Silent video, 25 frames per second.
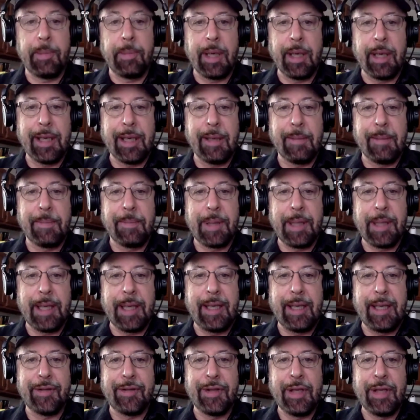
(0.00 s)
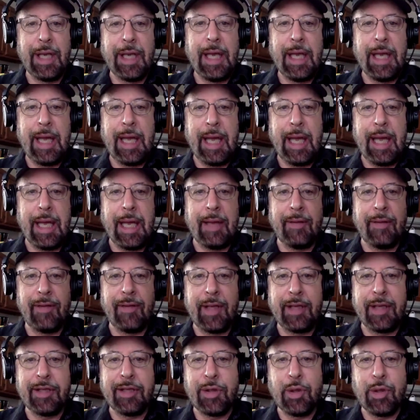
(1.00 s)
the marketplace.
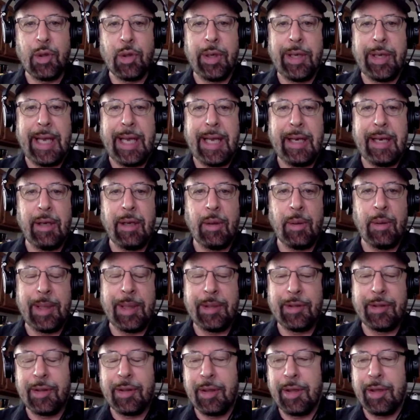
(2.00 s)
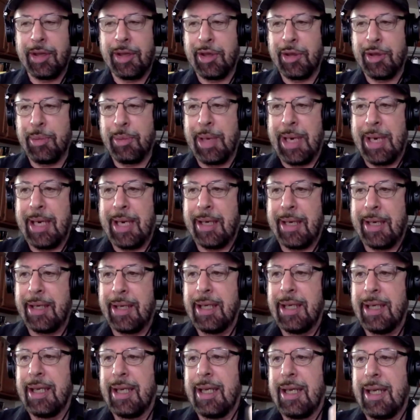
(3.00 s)
And this tornado is a threat,
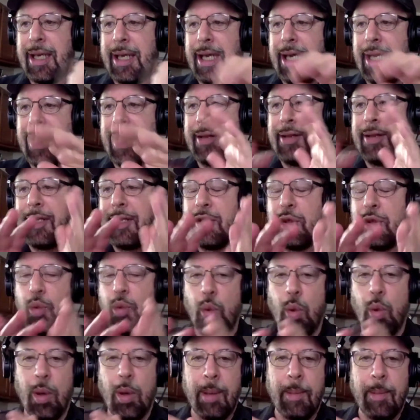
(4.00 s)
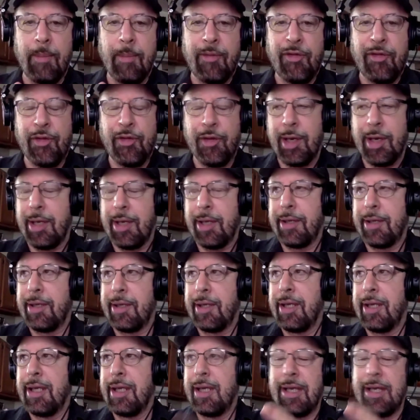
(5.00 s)
and this warm
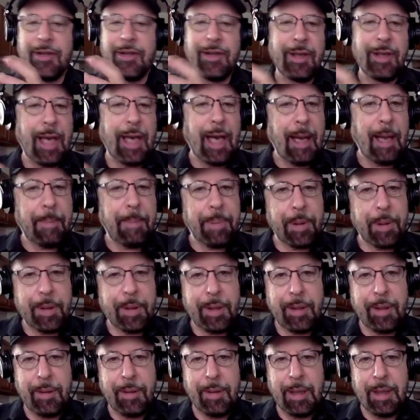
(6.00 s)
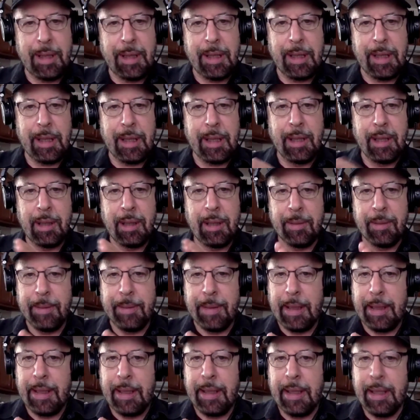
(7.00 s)
front is an opportunity
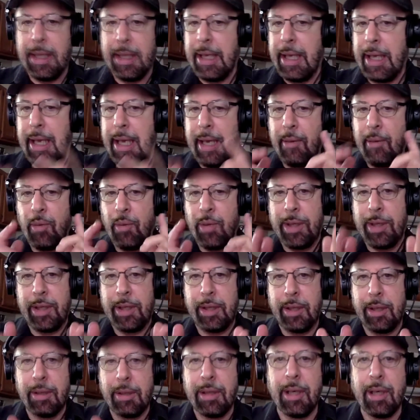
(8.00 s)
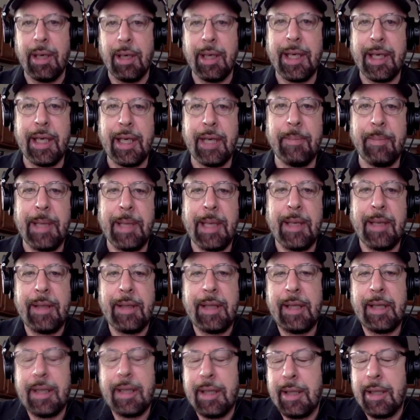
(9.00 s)
right? And what you're talking about,
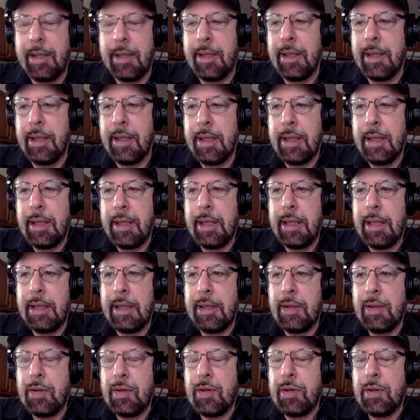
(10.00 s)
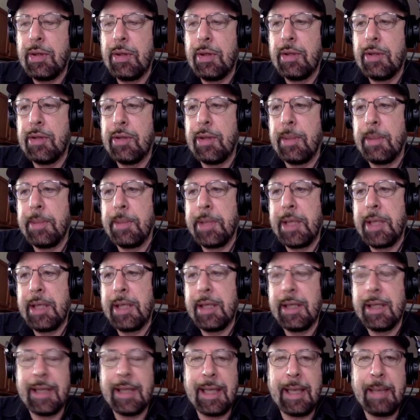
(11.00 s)
Nathan, is
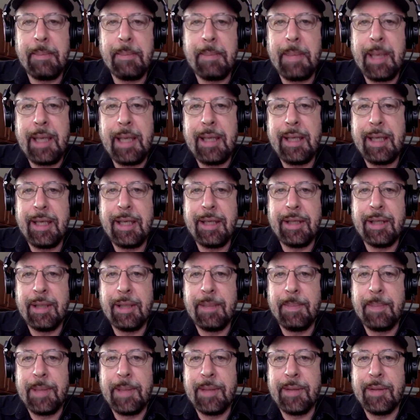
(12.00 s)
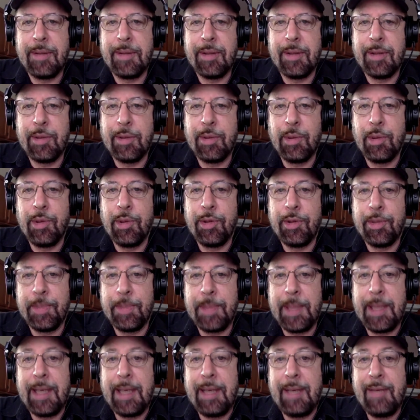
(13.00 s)
something that they may teach in business schools,
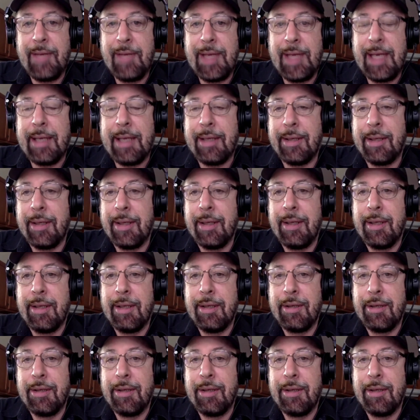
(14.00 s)
but I have yet